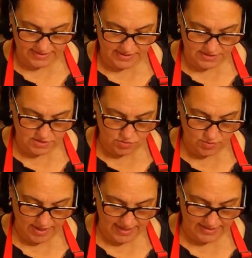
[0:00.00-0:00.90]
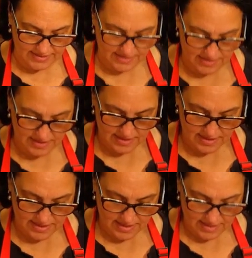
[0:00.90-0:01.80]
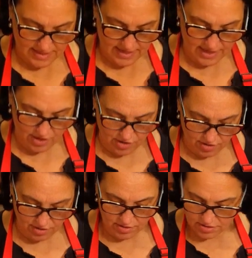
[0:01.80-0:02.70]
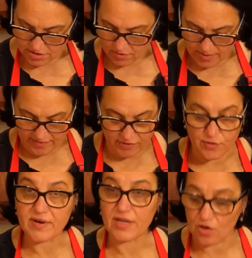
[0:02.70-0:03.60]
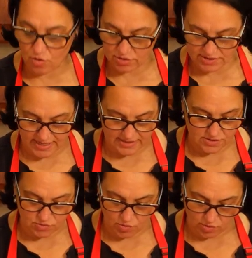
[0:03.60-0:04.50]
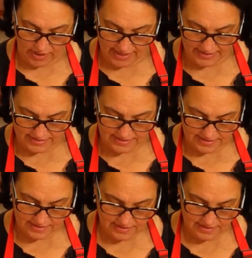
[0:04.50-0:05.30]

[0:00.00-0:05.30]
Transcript: add the 2 eggs here. So we have 3 yolks and 2 whole eggs.